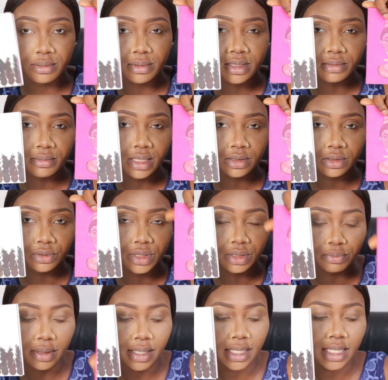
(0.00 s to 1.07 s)
Place Masquerade
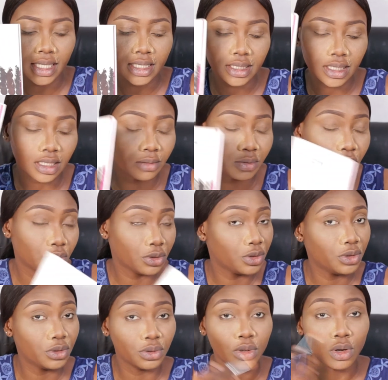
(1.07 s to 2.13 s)
palette. I'll be
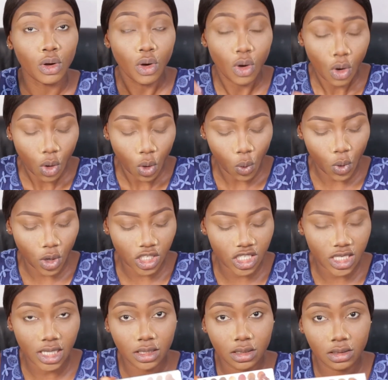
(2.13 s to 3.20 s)
showing you what
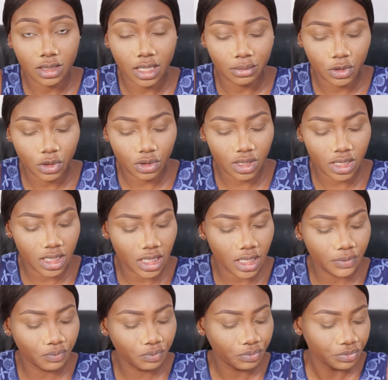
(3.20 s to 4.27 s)
shadows I'm
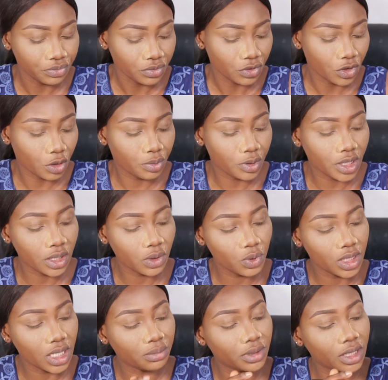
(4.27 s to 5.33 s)
using. To begin
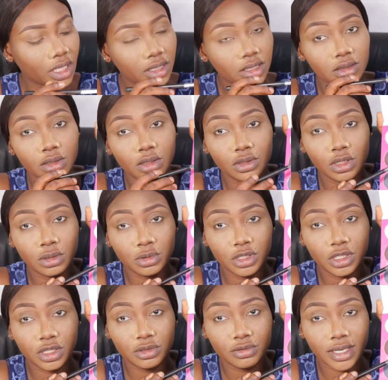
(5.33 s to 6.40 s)
with, I'm taking this autumn
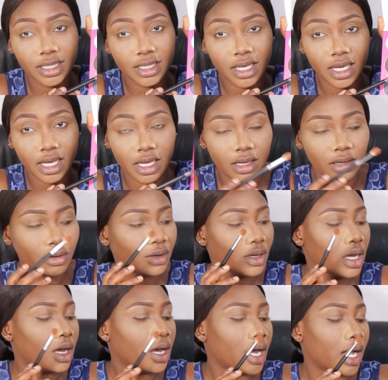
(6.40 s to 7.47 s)
shade right here,
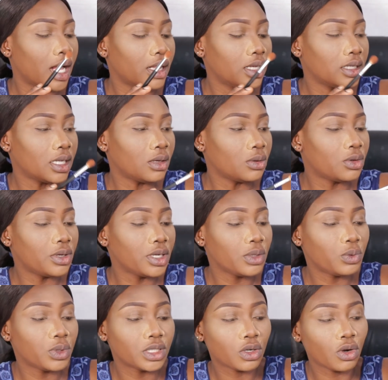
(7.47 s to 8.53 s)
and then I'm
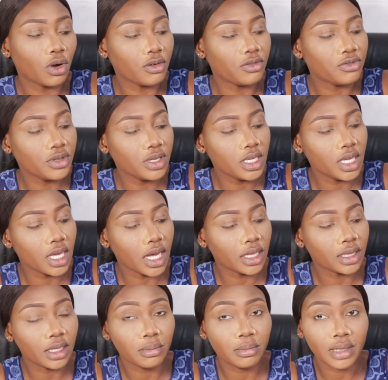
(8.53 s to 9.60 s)
going with coffee
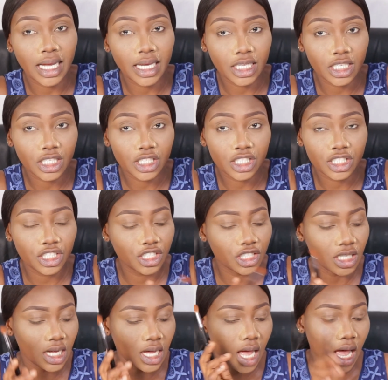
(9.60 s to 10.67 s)
and the blackish,
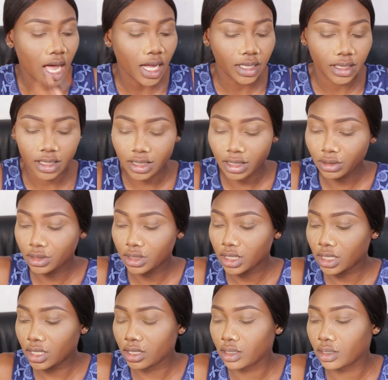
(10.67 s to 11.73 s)
and then I'll
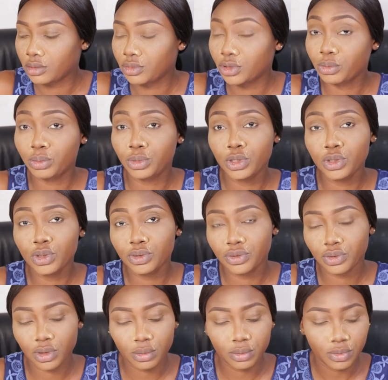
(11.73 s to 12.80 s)
take the blue
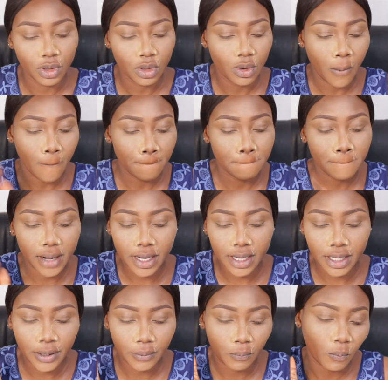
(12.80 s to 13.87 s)
from
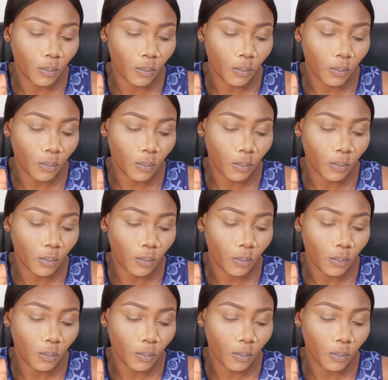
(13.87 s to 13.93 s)
my